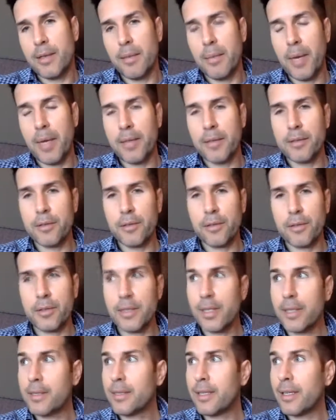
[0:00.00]
about to turn
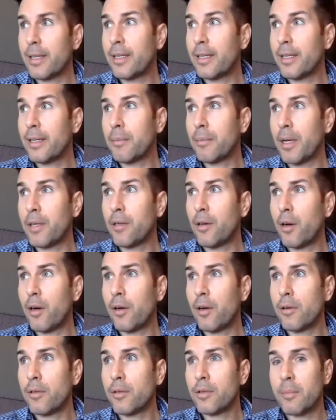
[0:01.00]
16 and my
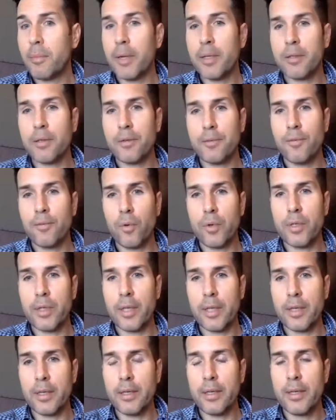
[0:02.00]
daughter's about to turn
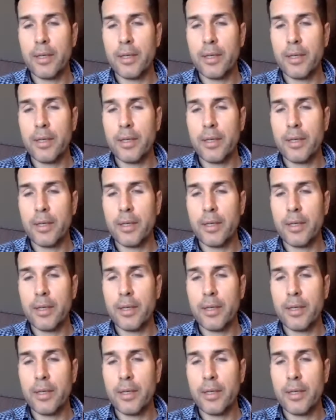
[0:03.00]
14.